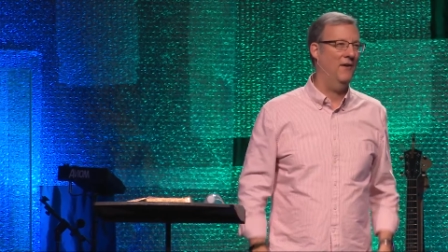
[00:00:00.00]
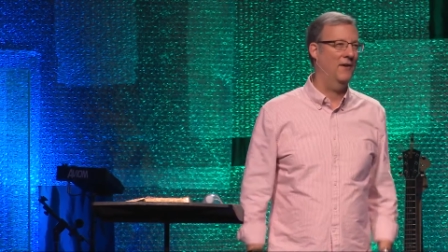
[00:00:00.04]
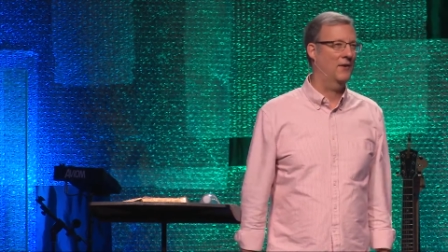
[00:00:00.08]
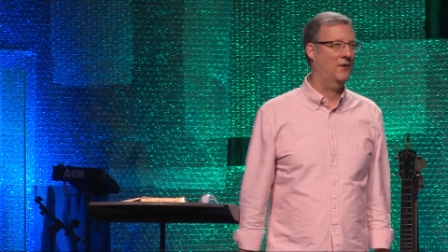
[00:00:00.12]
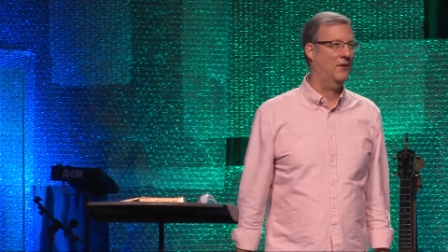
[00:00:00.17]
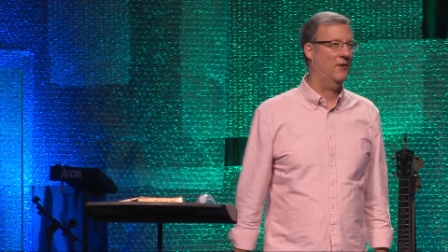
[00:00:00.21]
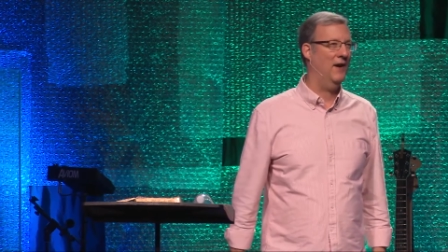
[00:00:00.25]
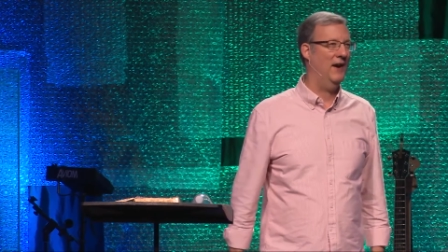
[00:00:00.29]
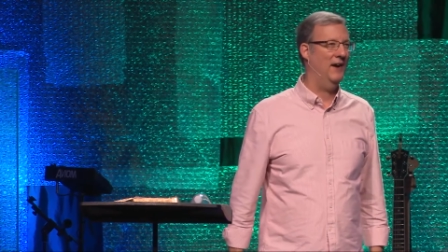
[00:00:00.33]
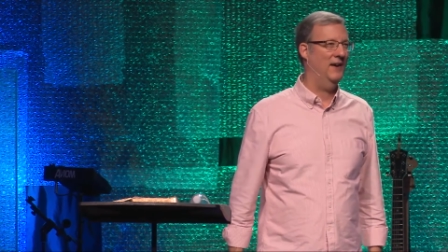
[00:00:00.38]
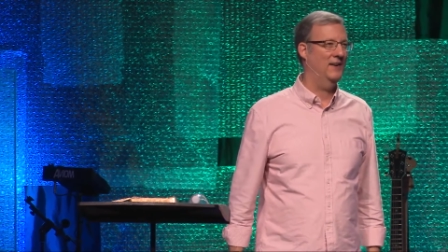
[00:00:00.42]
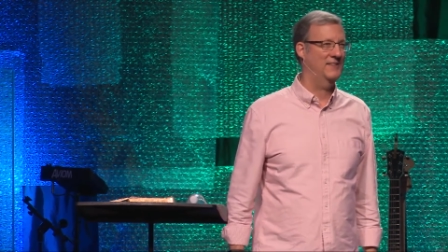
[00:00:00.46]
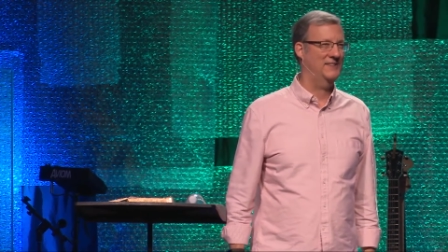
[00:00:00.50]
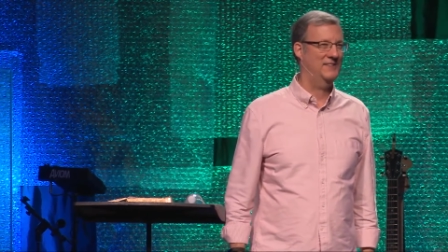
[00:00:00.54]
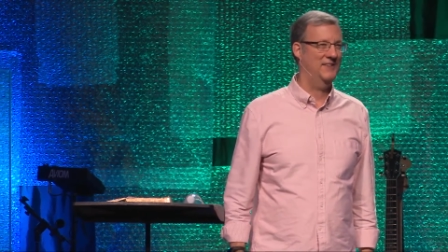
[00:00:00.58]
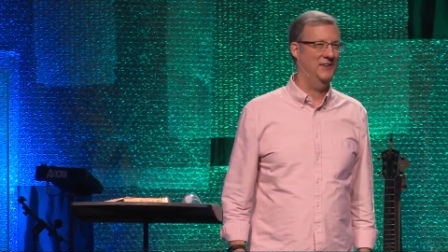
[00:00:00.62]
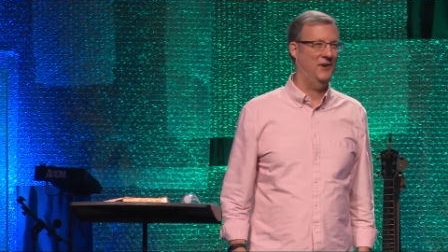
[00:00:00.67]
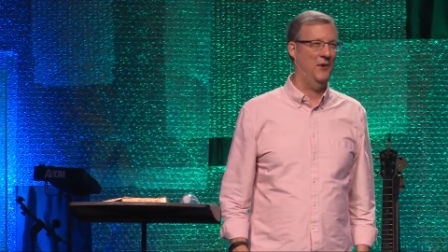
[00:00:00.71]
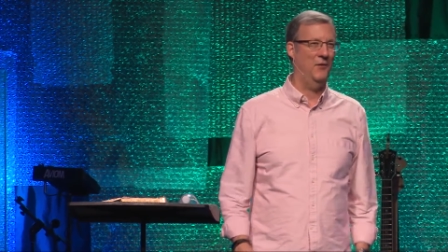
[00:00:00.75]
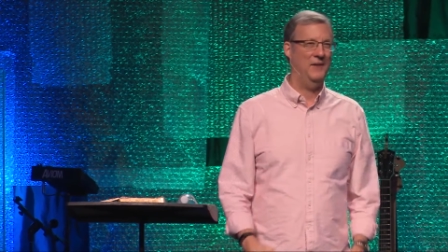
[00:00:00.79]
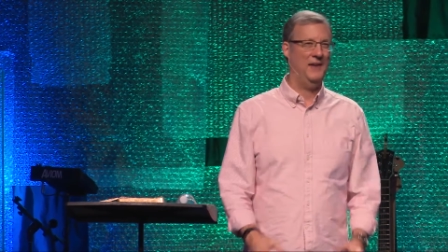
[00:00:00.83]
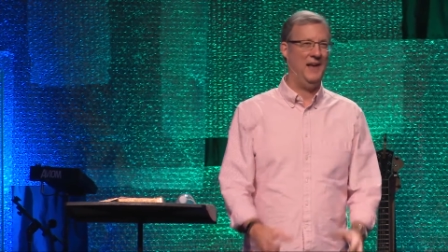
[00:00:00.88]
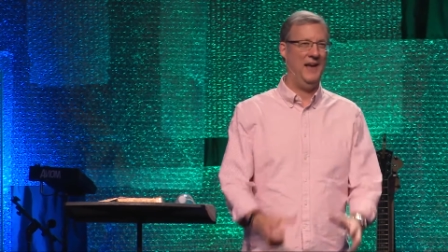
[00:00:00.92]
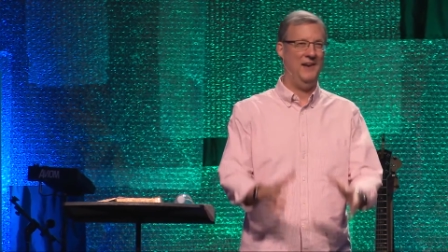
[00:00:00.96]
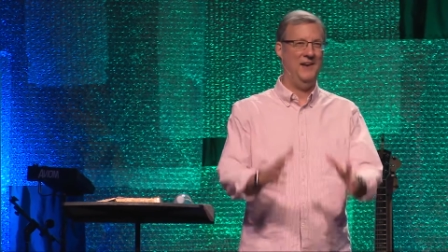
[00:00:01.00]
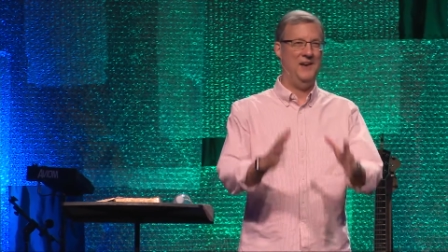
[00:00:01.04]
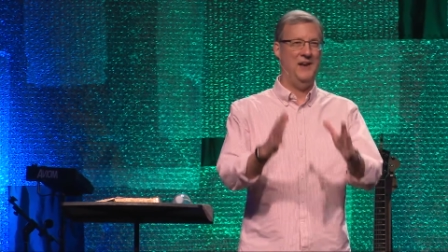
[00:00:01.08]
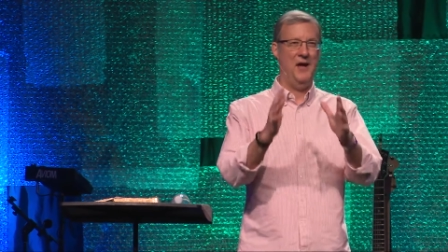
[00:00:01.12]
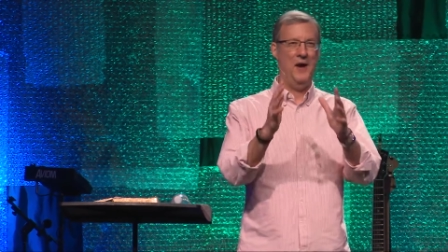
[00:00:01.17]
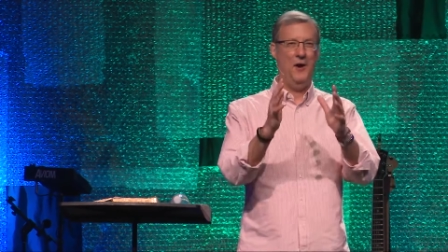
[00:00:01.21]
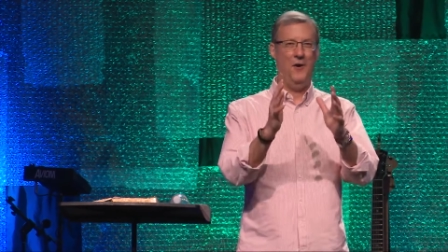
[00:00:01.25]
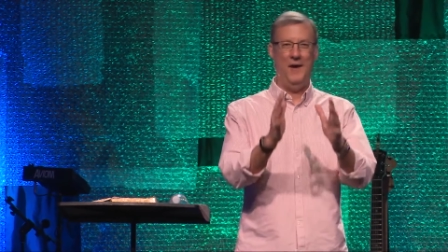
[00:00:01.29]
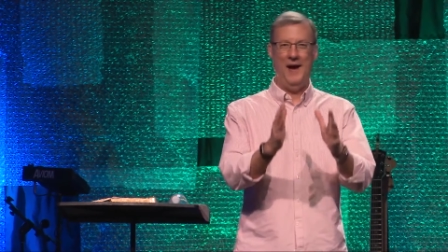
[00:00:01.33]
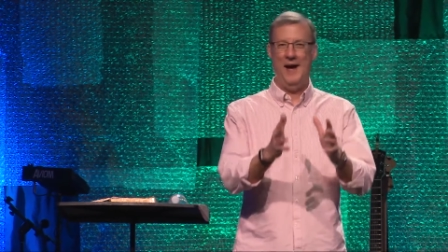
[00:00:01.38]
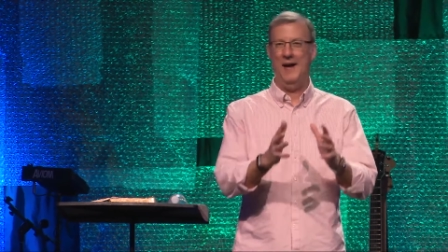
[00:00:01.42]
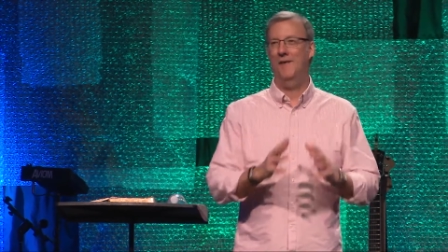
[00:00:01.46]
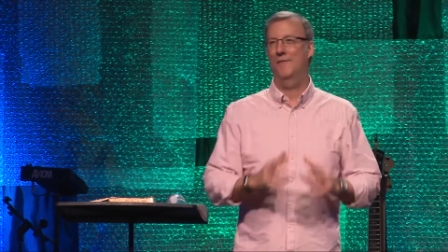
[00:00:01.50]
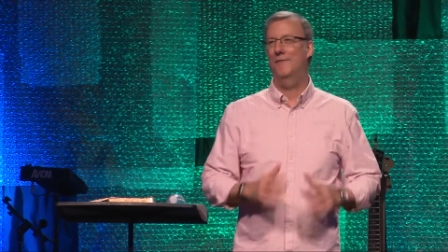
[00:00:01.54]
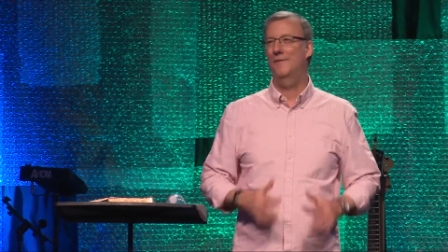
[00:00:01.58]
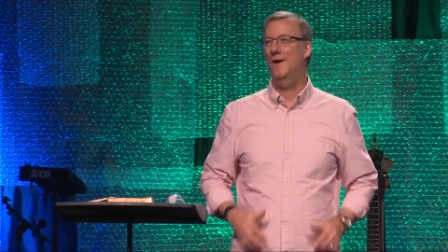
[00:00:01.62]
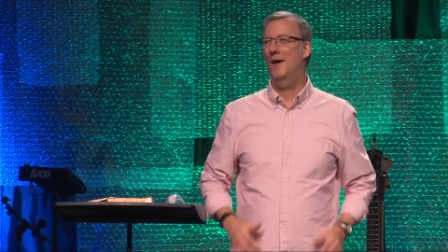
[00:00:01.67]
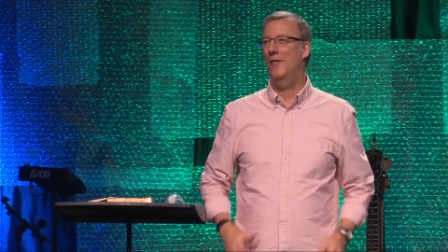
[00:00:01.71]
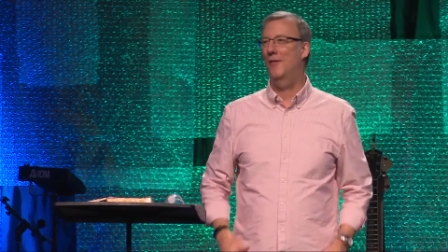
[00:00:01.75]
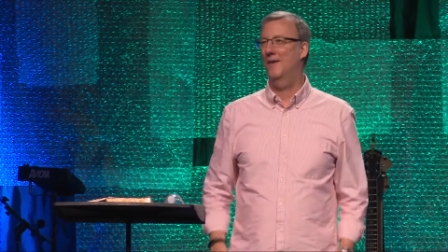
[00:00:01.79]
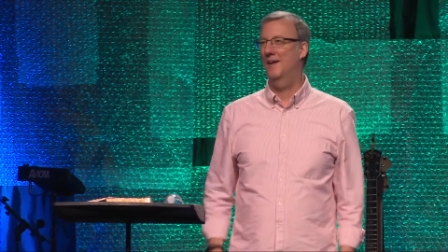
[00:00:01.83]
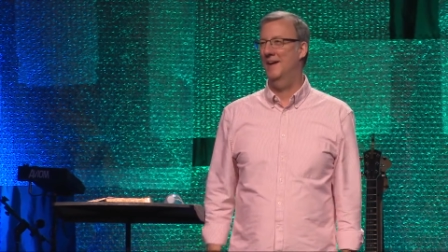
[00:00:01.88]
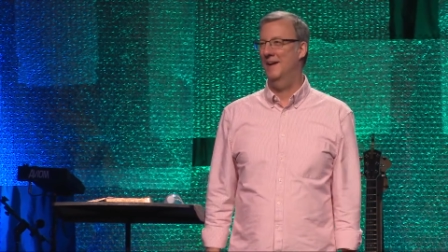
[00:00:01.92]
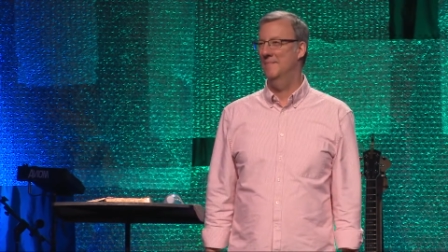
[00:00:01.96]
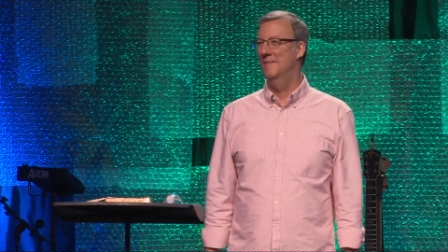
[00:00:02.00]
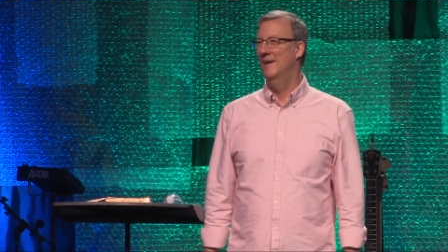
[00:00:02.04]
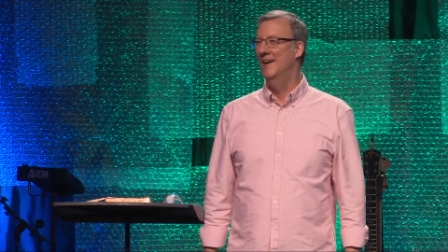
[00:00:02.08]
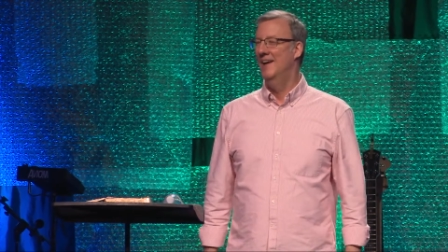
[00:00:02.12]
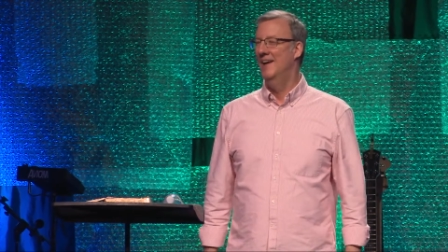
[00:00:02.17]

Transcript: in Christ and don't yet know how to follow Him.